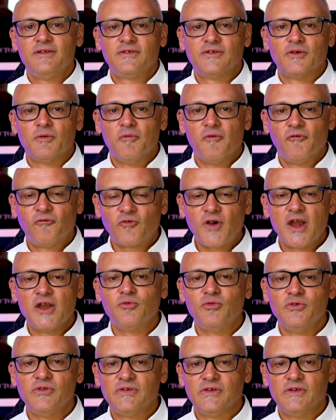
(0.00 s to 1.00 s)
some
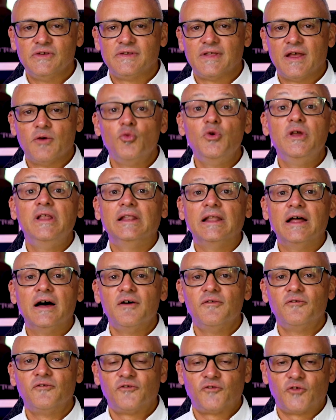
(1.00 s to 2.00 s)
fragrances that we
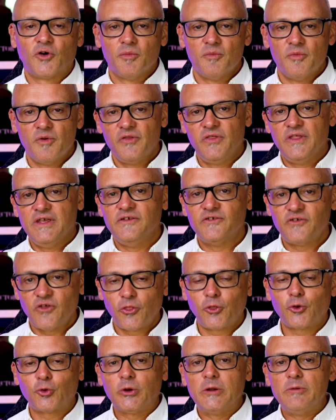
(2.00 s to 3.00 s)
love from these
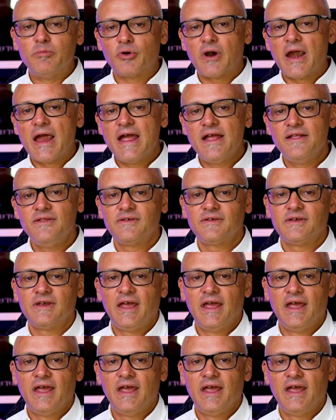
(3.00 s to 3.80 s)
three brands.